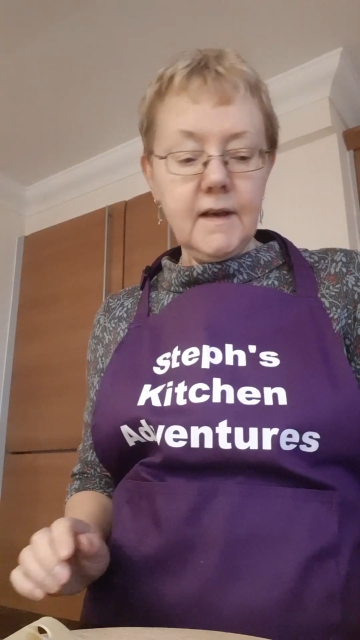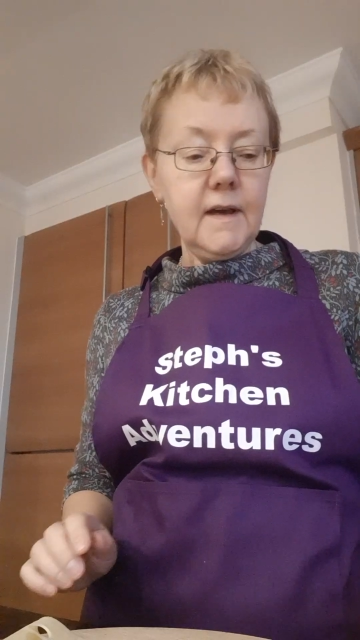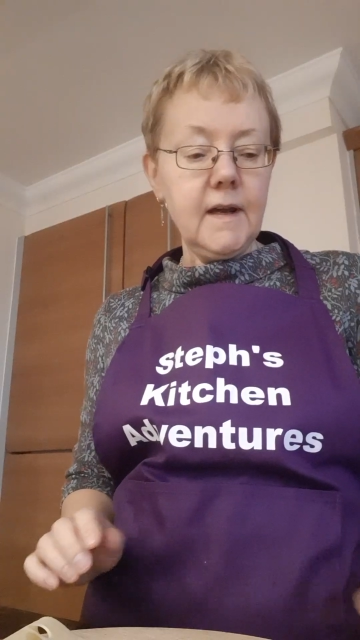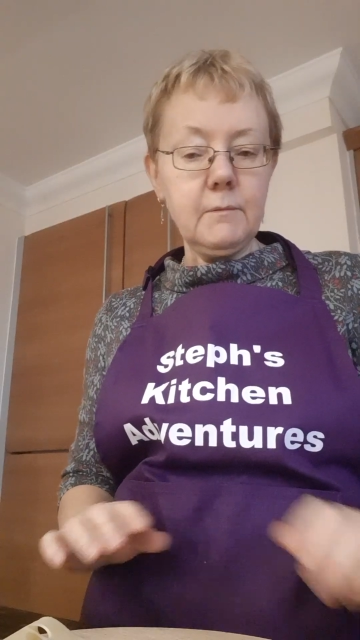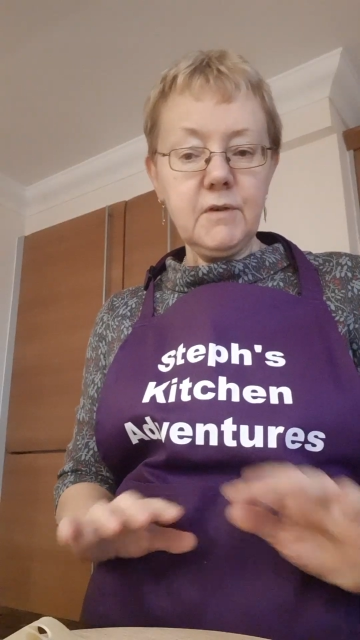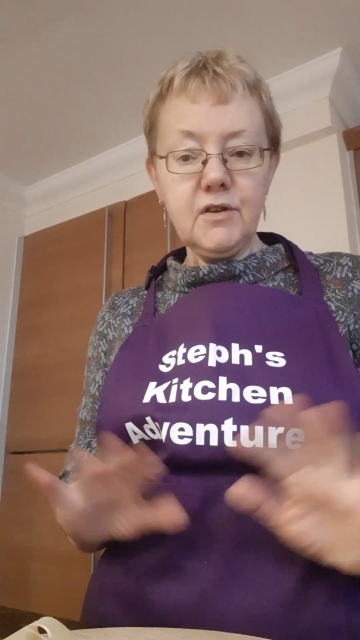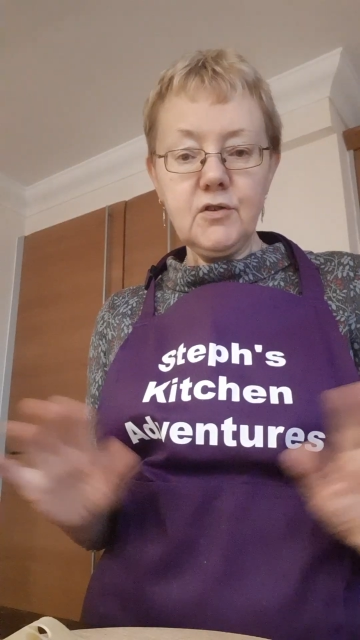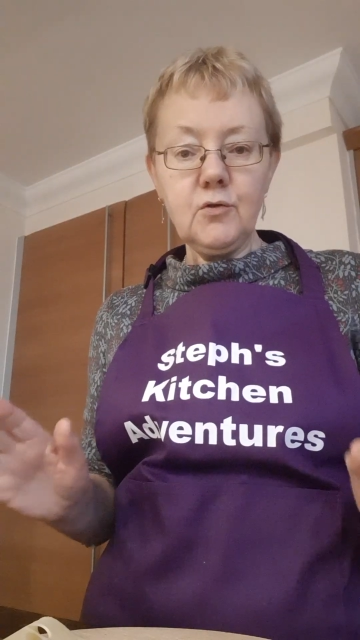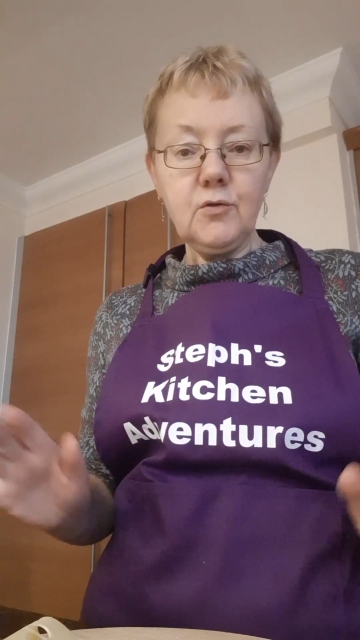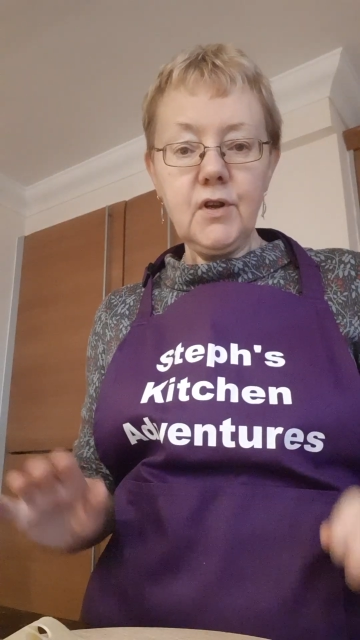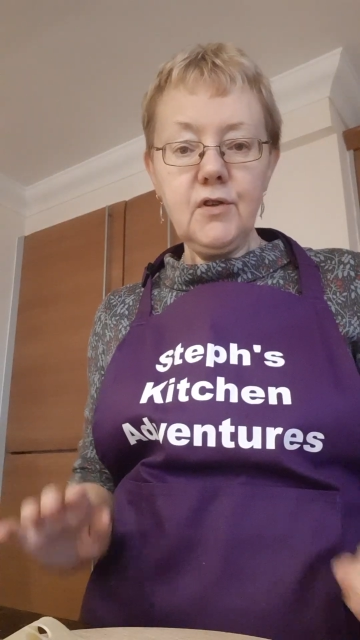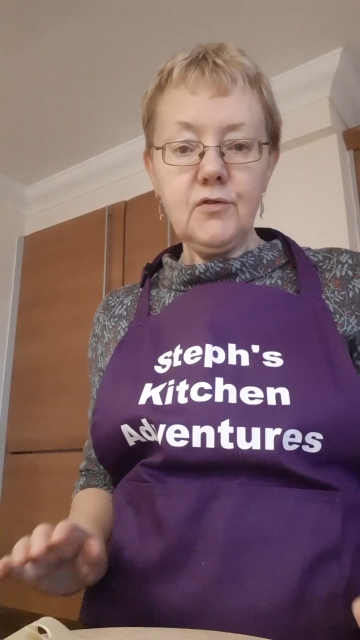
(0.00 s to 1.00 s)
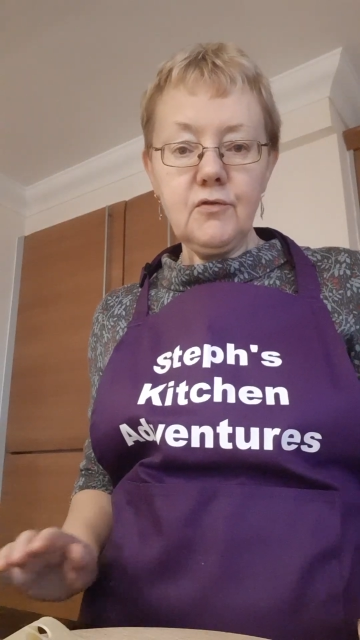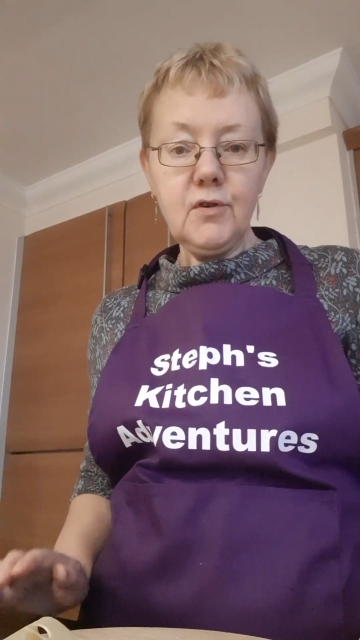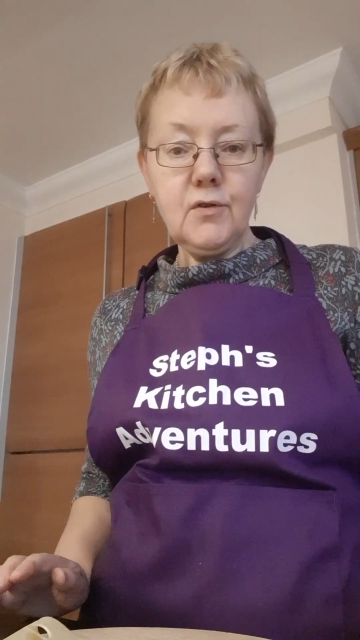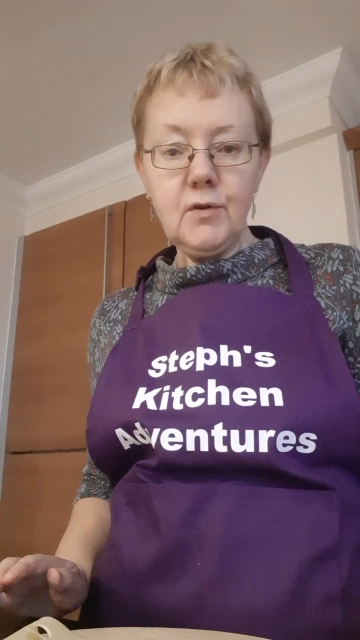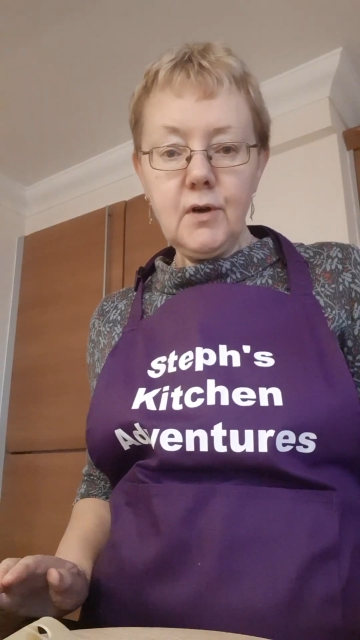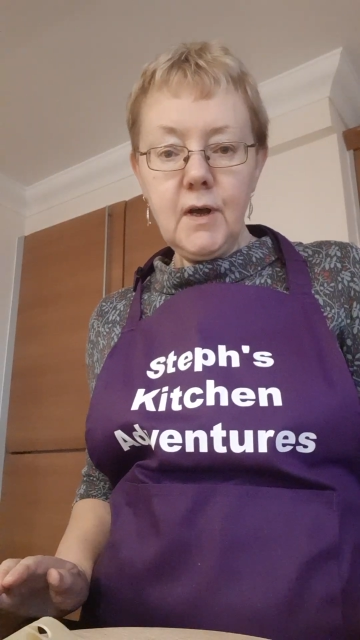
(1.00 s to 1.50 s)
and I'm going to talk you
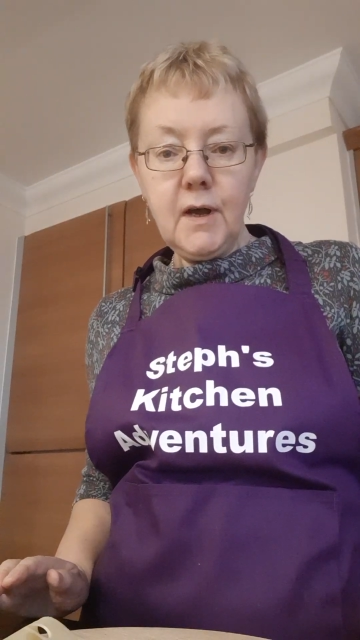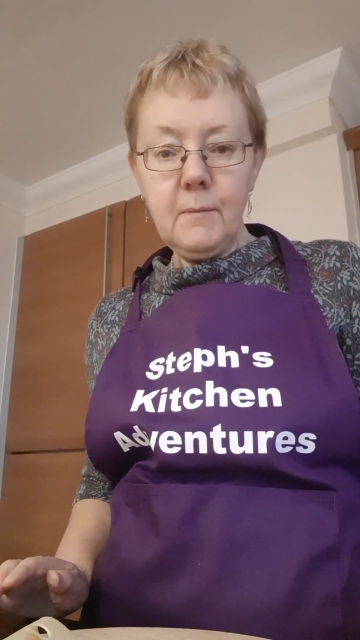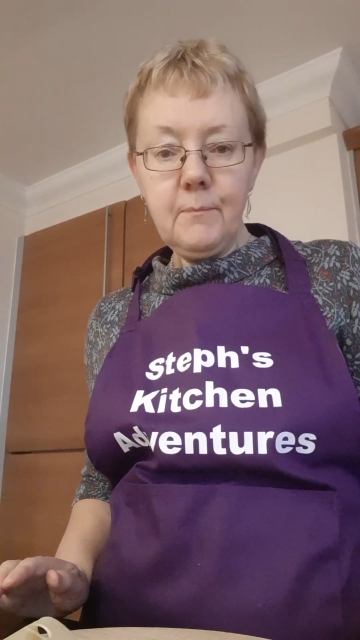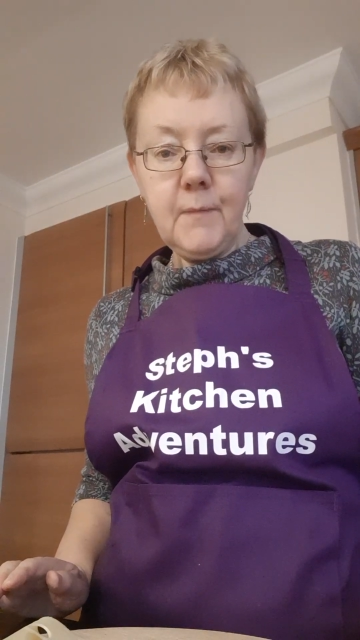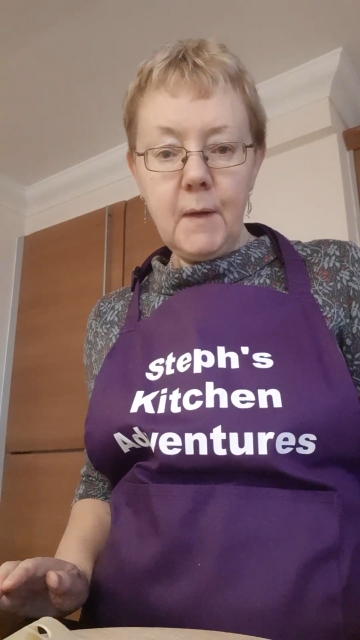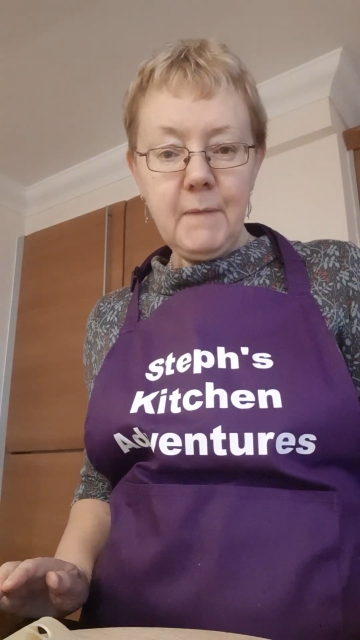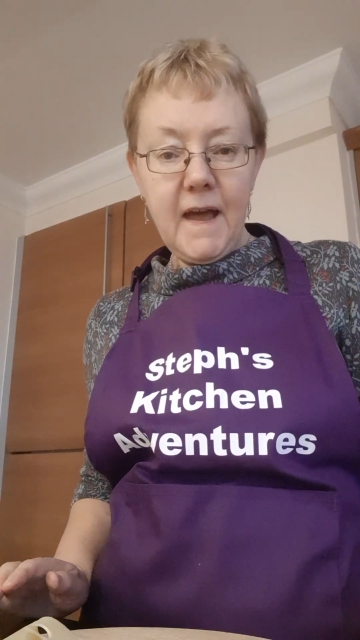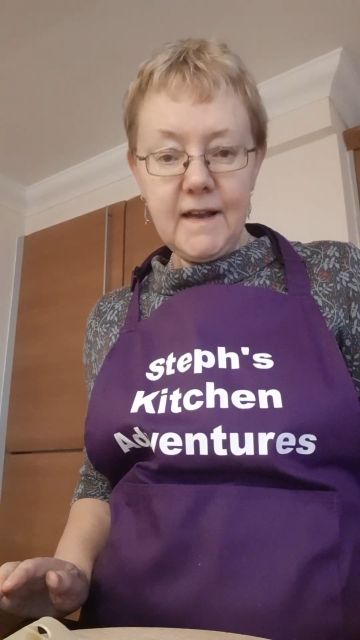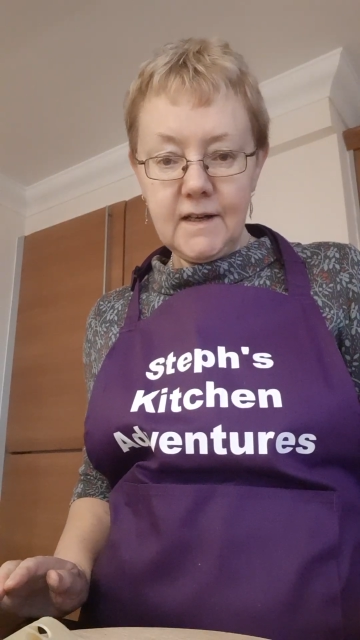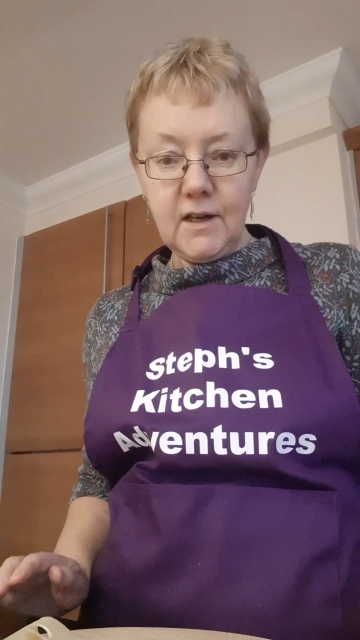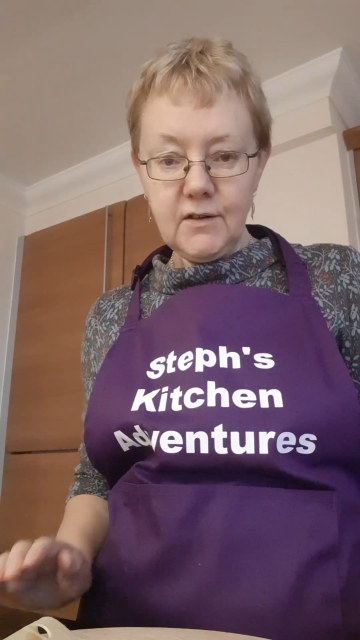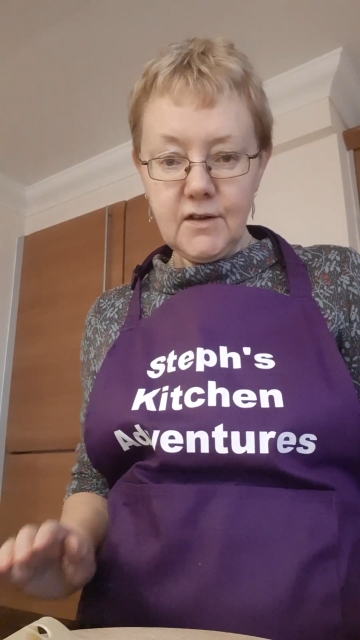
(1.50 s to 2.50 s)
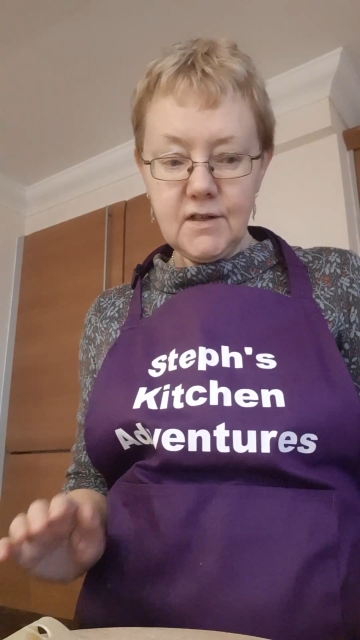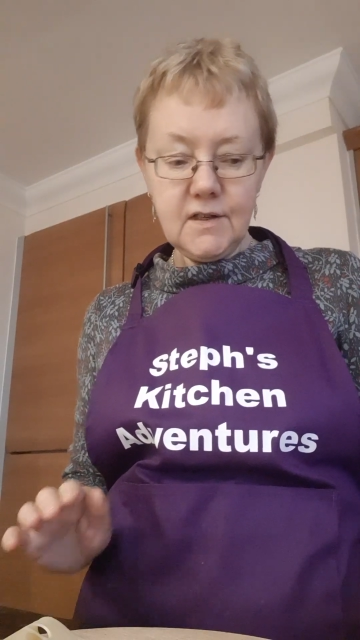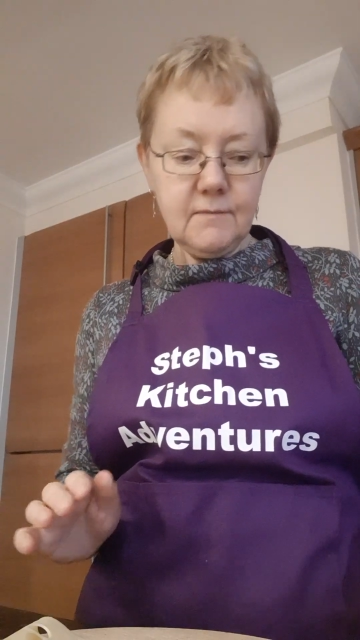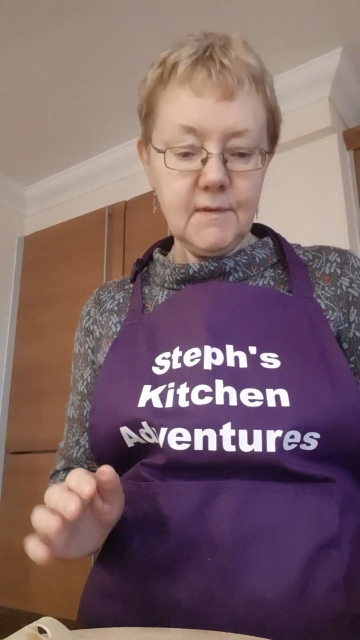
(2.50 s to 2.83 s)
through a packed lunch,